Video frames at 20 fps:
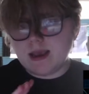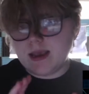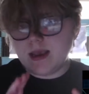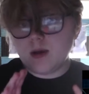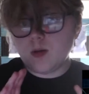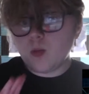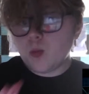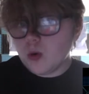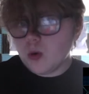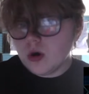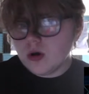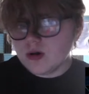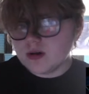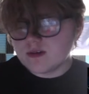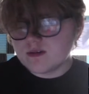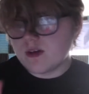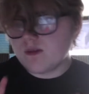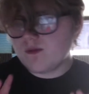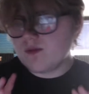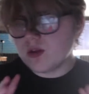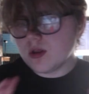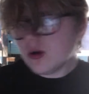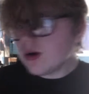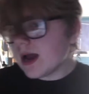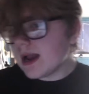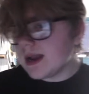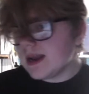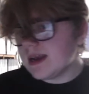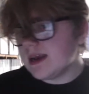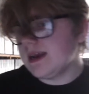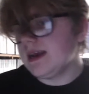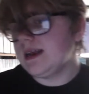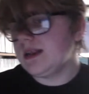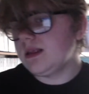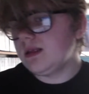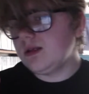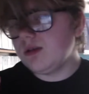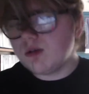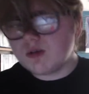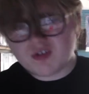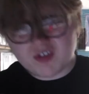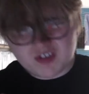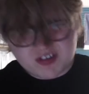it works. If you look at it, it looks